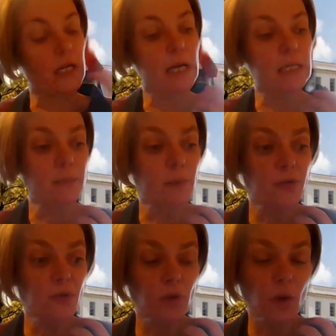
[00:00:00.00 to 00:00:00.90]
And I, I
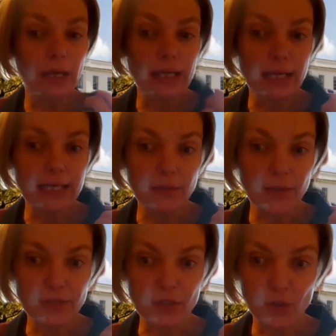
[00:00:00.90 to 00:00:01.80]
suppose, although it, it,
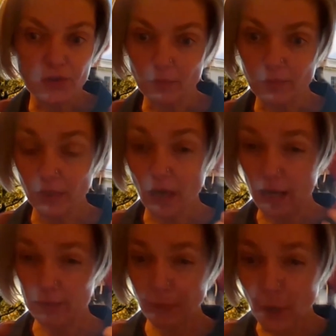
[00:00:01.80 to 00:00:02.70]
that's not something that
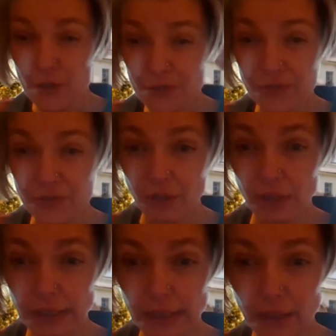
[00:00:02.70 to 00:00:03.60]
I
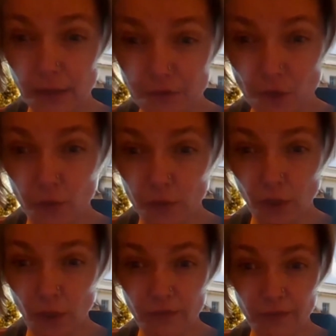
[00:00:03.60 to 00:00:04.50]
personally have done a
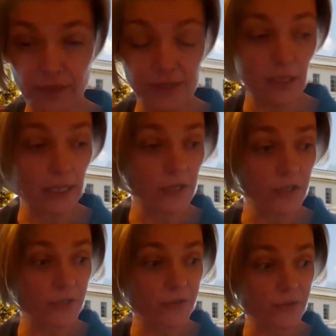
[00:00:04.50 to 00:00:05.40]
lot of
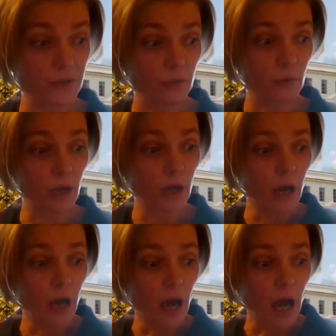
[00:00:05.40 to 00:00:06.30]
investigation into,
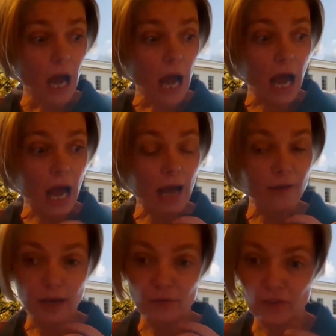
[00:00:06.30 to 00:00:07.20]

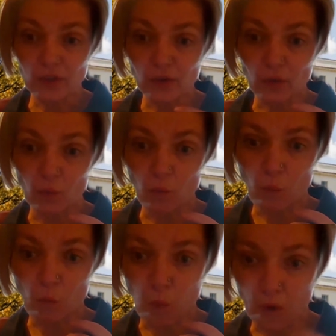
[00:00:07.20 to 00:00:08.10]
I, I, feel that
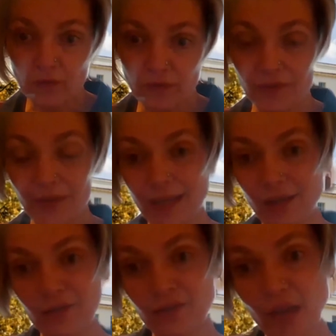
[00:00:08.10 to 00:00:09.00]
one of the
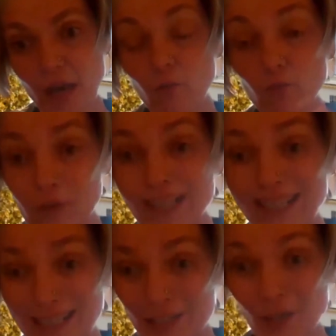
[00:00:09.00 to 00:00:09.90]
things that
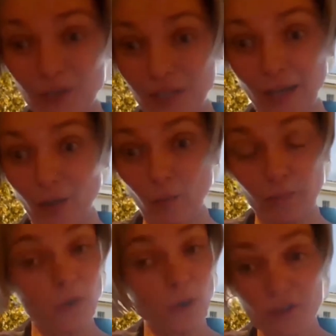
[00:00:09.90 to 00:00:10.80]
really does help,
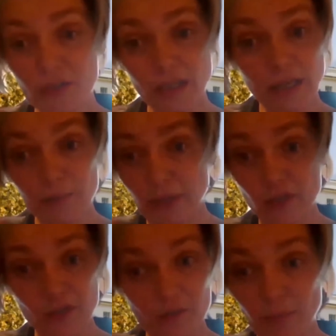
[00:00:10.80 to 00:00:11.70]
not just line
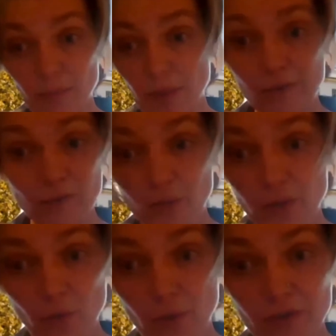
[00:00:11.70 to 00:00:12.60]
managers, but everybody who
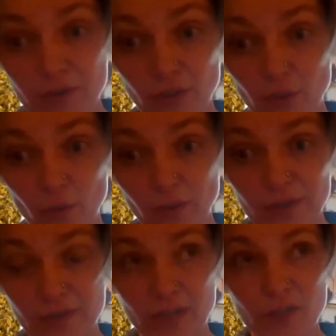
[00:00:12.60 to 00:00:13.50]
works in an
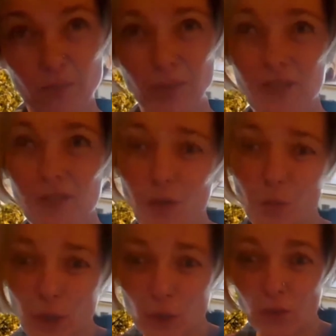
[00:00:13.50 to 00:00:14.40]
organization, because you know,
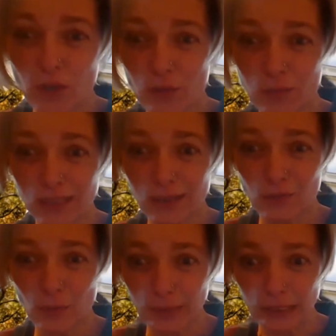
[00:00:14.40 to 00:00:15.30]
we all know
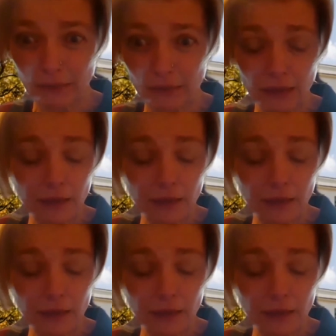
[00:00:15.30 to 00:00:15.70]
midlife women.